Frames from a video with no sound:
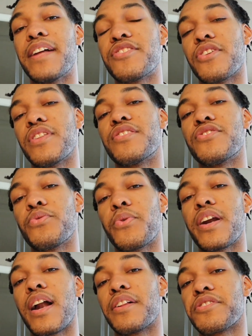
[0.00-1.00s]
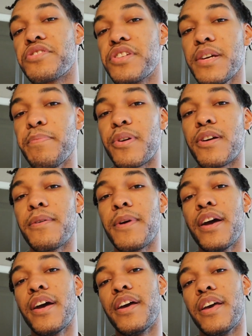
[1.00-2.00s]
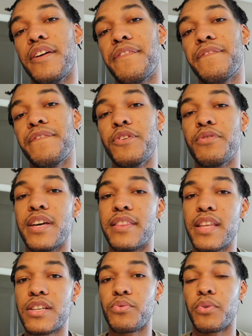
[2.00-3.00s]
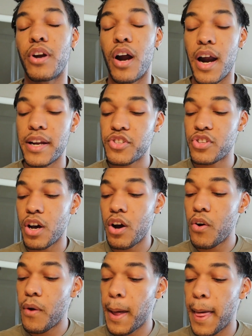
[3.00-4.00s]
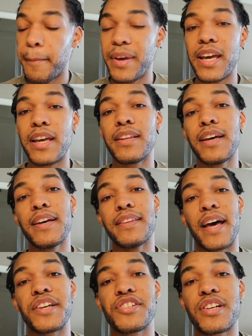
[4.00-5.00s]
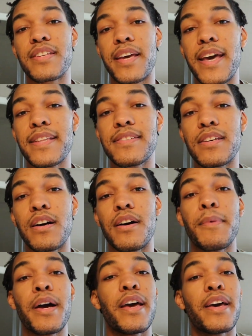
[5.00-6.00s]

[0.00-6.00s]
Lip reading: So this is $20 cheaper if you get this one. All right, so I mean, that's just a heads up.